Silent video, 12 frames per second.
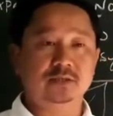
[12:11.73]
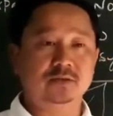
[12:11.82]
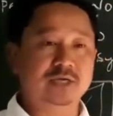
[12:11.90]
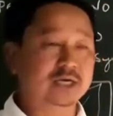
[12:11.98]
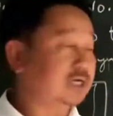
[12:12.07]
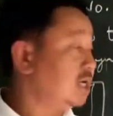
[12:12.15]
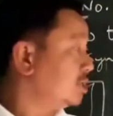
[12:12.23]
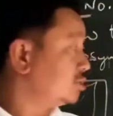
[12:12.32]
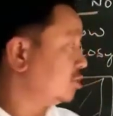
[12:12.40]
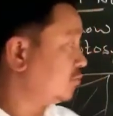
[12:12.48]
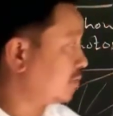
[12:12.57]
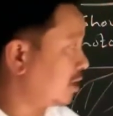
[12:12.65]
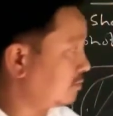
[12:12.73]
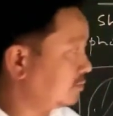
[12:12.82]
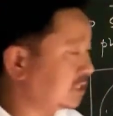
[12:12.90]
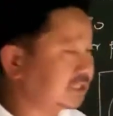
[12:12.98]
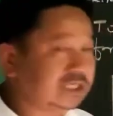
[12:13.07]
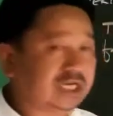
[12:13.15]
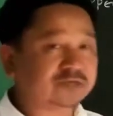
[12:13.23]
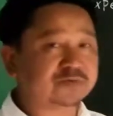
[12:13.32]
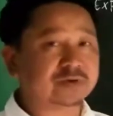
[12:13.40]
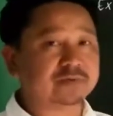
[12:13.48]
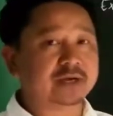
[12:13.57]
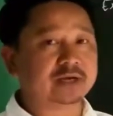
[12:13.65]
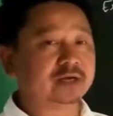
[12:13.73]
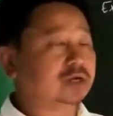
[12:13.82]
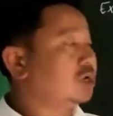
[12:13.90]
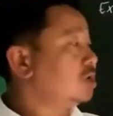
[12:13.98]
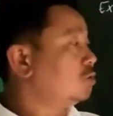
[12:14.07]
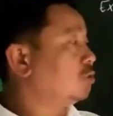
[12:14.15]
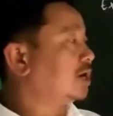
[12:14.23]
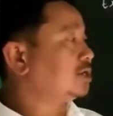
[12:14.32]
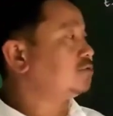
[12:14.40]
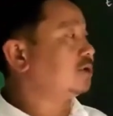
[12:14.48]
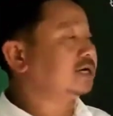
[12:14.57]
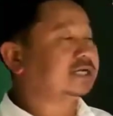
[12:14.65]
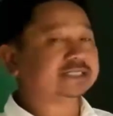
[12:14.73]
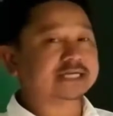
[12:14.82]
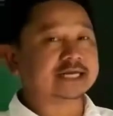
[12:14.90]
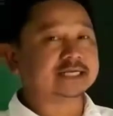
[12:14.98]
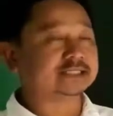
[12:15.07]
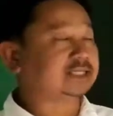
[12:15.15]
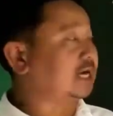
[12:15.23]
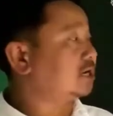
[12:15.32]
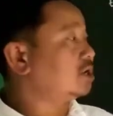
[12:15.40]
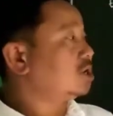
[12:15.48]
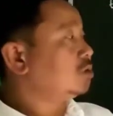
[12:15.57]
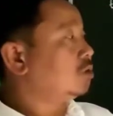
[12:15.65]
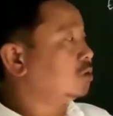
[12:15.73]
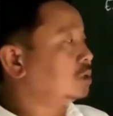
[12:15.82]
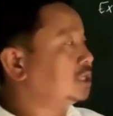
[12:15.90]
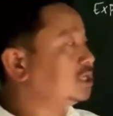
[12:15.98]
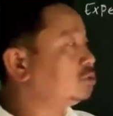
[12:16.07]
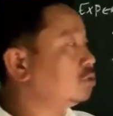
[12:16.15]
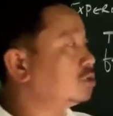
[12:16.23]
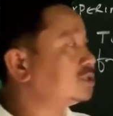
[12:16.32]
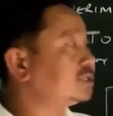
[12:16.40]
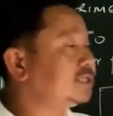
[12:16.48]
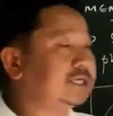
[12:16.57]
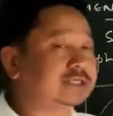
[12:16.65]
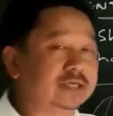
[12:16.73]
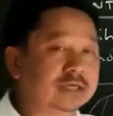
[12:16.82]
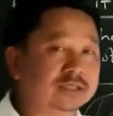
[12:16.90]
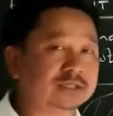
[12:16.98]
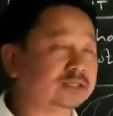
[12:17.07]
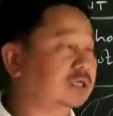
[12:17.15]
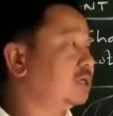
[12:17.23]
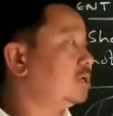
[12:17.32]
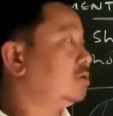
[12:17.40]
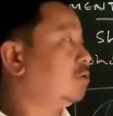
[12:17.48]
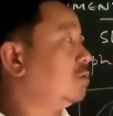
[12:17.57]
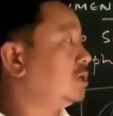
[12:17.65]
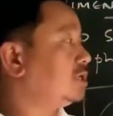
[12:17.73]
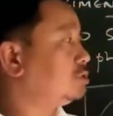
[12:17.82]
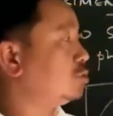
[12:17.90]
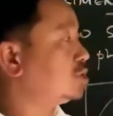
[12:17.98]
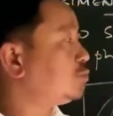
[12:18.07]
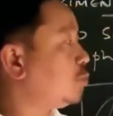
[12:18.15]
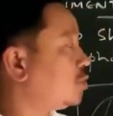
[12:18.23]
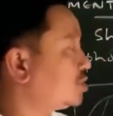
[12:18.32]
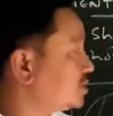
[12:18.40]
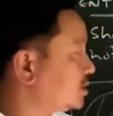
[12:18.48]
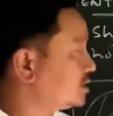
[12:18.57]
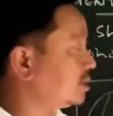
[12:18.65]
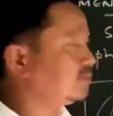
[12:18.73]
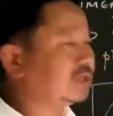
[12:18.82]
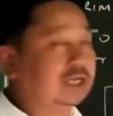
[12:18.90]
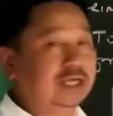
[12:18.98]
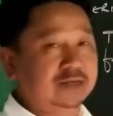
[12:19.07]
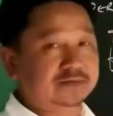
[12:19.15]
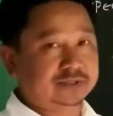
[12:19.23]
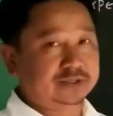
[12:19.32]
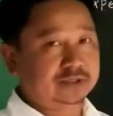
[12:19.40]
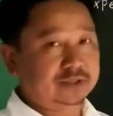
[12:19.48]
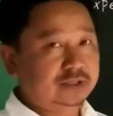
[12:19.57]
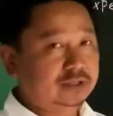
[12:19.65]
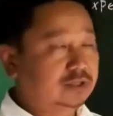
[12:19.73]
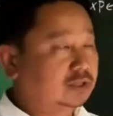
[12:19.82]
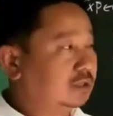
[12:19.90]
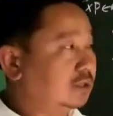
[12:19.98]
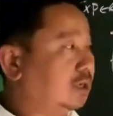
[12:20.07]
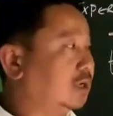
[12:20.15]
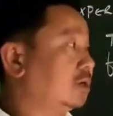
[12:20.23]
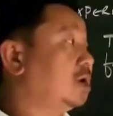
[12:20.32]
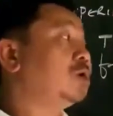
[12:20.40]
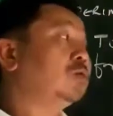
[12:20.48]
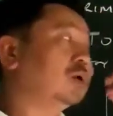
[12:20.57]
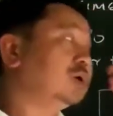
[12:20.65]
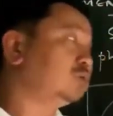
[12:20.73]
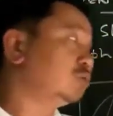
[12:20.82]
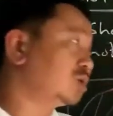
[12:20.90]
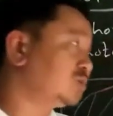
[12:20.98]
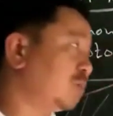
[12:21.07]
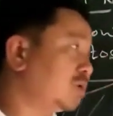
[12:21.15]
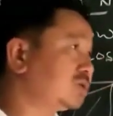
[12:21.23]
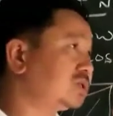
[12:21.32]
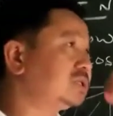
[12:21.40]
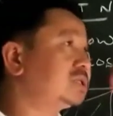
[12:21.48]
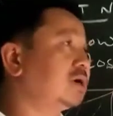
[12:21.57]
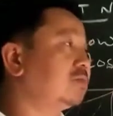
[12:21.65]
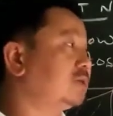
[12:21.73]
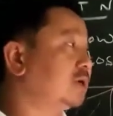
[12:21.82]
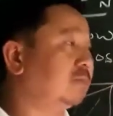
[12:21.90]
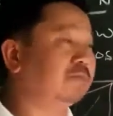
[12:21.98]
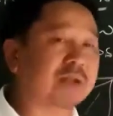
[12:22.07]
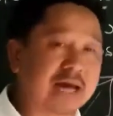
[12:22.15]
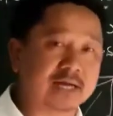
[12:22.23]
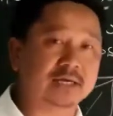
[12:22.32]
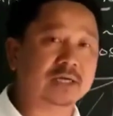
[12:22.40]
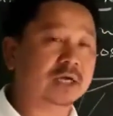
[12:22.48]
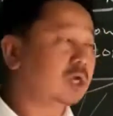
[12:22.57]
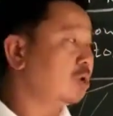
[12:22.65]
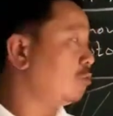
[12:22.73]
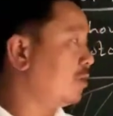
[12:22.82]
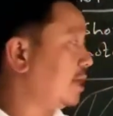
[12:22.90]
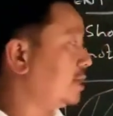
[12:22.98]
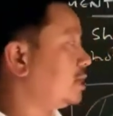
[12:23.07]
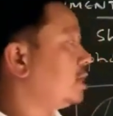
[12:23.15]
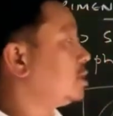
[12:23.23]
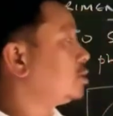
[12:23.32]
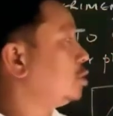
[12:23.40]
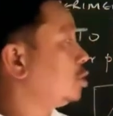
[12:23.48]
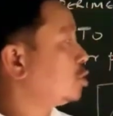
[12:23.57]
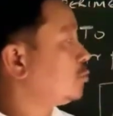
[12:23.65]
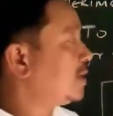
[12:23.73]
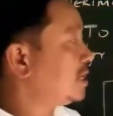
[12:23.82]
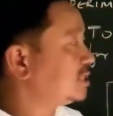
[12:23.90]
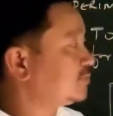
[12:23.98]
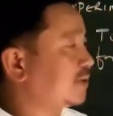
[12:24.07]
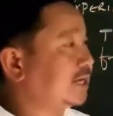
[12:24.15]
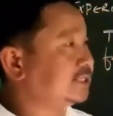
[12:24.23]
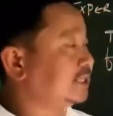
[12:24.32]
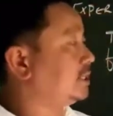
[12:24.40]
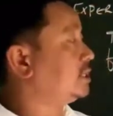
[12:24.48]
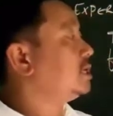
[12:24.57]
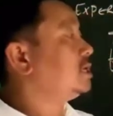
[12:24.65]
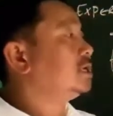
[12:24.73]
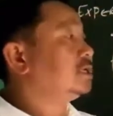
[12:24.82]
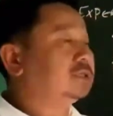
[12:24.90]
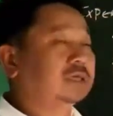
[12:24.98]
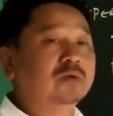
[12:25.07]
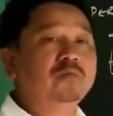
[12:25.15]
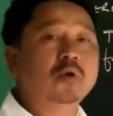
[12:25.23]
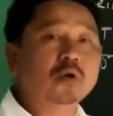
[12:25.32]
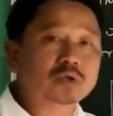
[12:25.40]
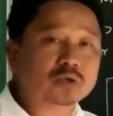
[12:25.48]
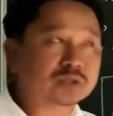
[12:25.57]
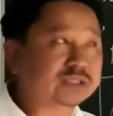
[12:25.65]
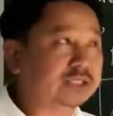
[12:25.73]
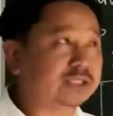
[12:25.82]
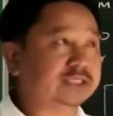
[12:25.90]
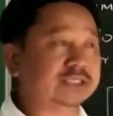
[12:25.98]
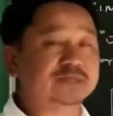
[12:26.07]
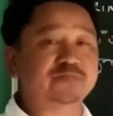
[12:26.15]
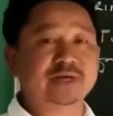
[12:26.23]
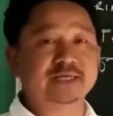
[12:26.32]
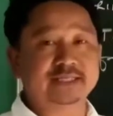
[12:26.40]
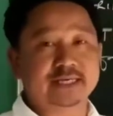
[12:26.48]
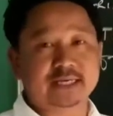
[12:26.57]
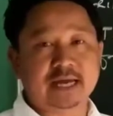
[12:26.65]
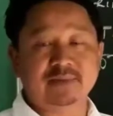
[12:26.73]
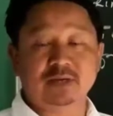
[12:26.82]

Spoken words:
Okay, so from this experiment, what you understand is that only those regions, only those portions of the leaves, or only those portions of the plant where chlorophyll is present, the photosynthesis is present.